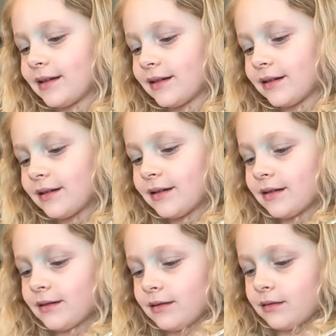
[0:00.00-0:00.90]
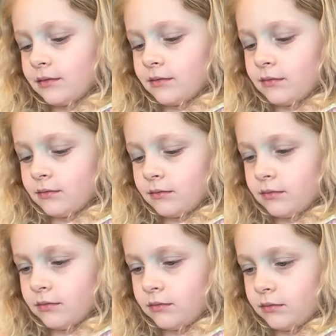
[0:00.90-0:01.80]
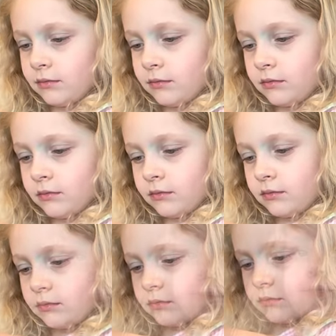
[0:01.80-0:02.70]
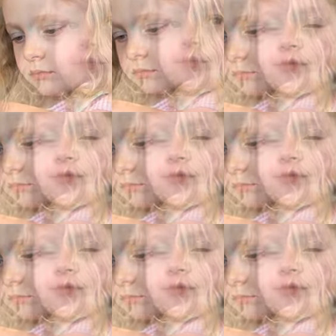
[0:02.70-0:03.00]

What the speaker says: [no speech]